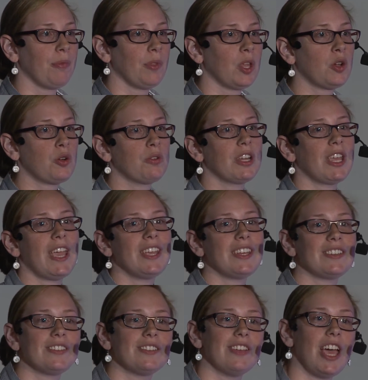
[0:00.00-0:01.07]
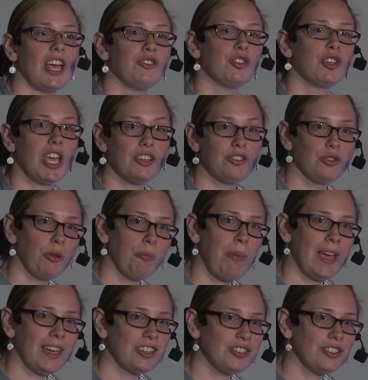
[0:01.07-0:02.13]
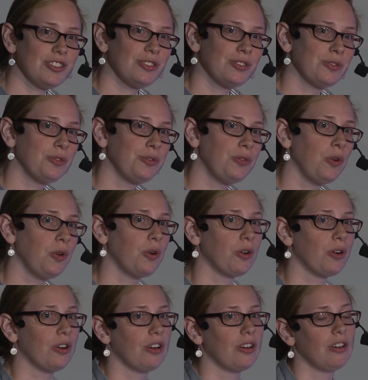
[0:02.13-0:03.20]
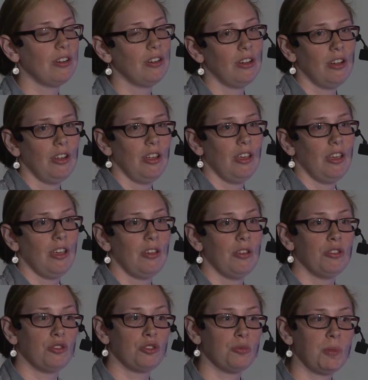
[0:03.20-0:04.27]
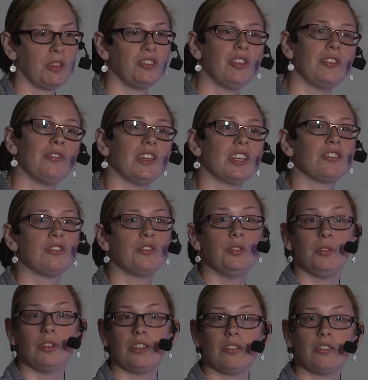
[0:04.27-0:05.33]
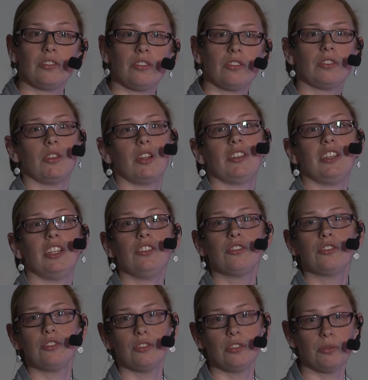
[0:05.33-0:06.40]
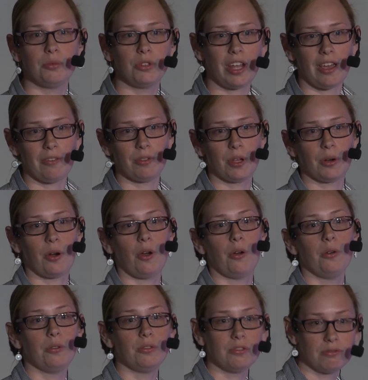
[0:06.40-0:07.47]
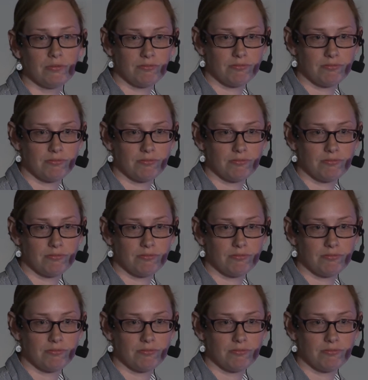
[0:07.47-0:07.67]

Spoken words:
create educational packages for specific students so that each student would have their own